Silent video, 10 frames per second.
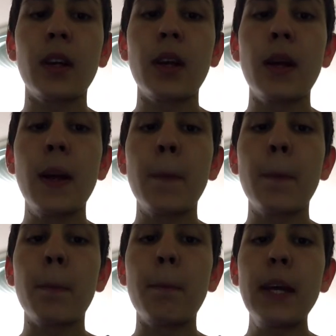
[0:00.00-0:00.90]

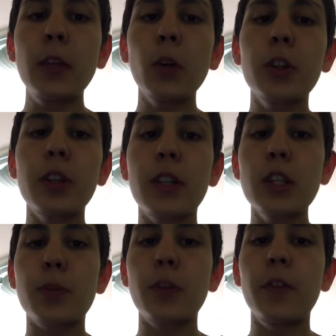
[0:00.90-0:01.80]
Mendel could disprove the
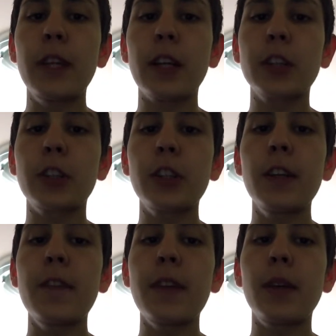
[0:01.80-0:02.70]
alternative theories
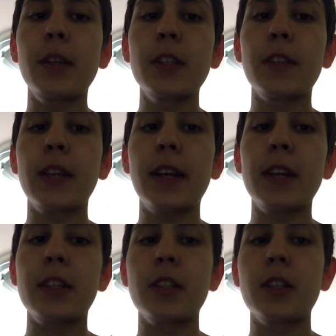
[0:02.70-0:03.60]
of inheritance.
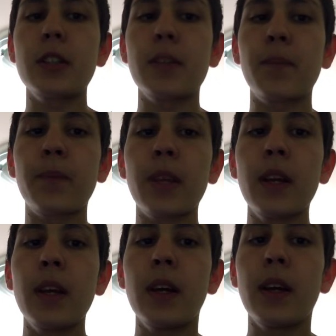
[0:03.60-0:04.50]

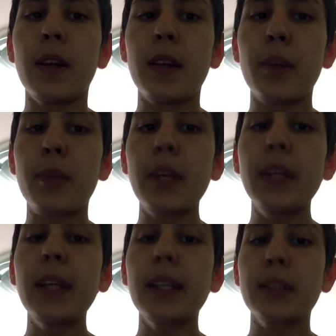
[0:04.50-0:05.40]
The breeding
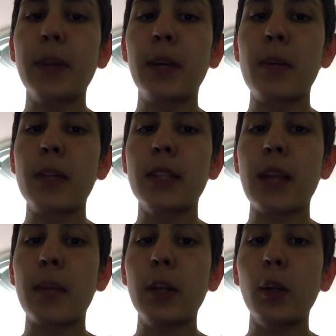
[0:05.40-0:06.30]
experiments that Mendel
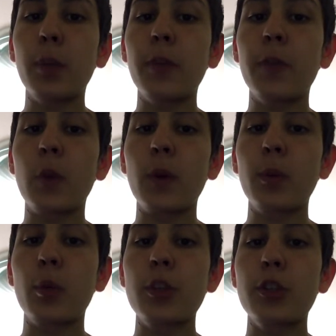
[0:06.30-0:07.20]
performed were
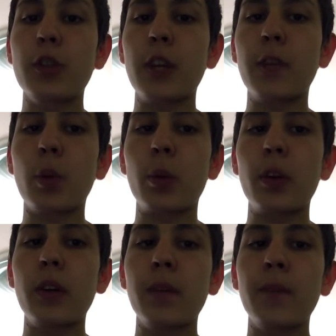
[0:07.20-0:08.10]
straightforward.
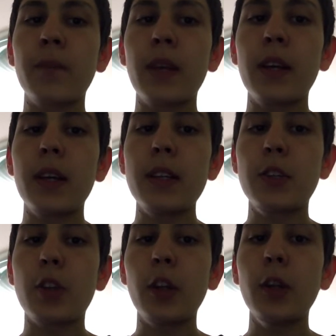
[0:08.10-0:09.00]
He started with
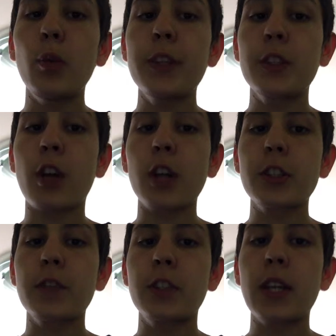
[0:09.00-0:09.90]
stocks of
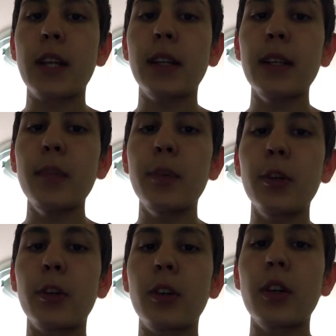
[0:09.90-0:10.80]
genetically pure,
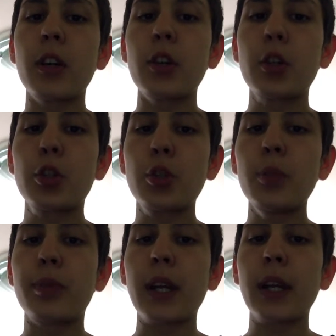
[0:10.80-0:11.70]
true breeding
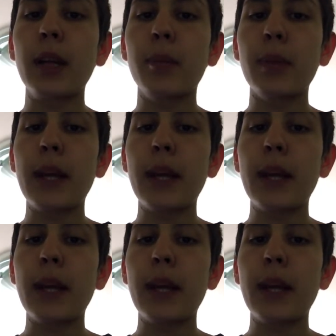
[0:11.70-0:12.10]
plants.